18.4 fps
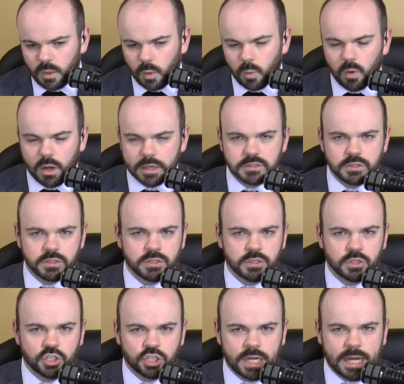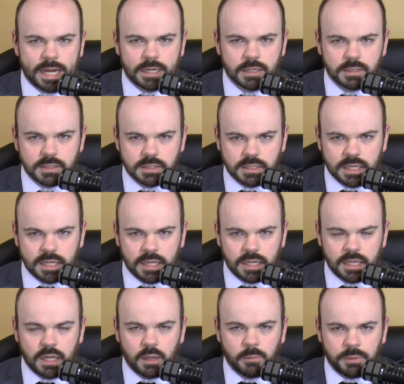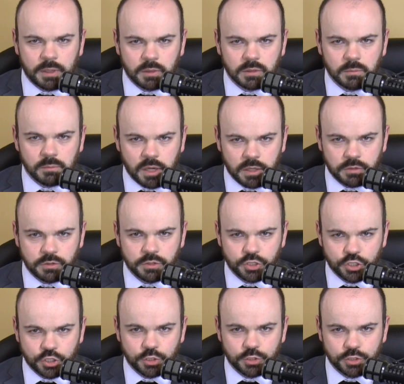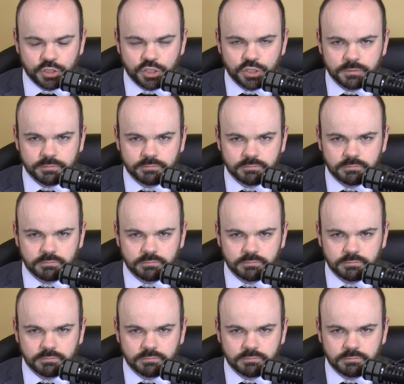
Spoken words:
What does The Shack say about the modern church?